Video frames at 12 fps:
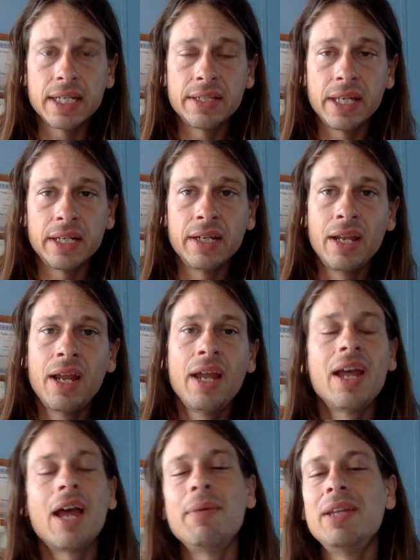And then,
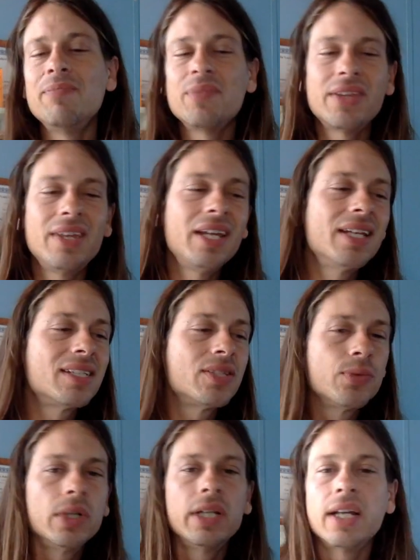I mean, the thing is
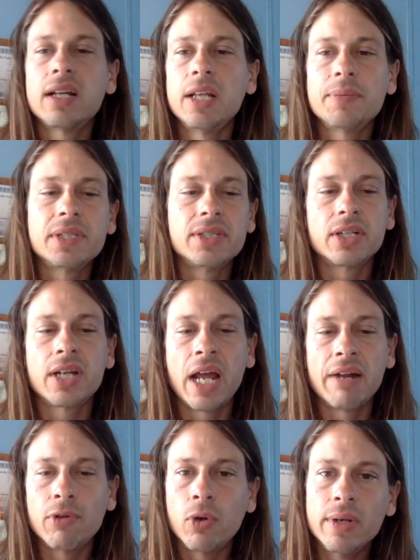really eclipses are
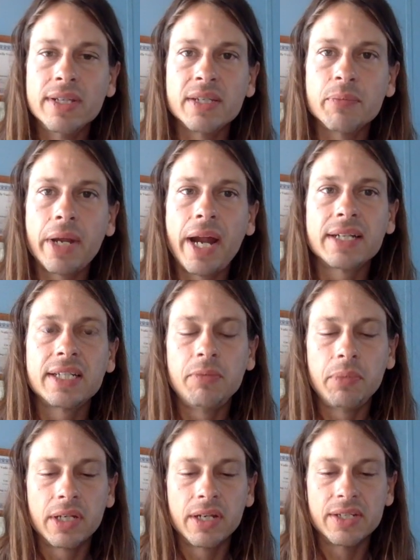kind of always impacting
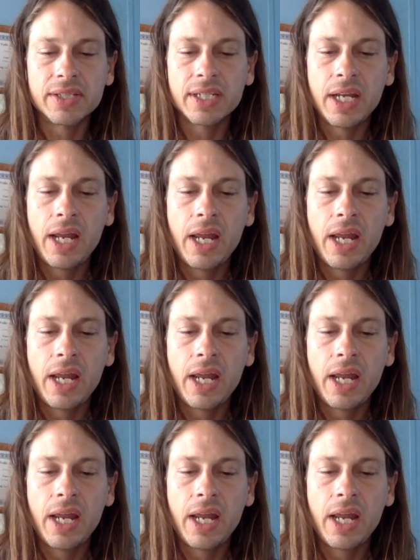because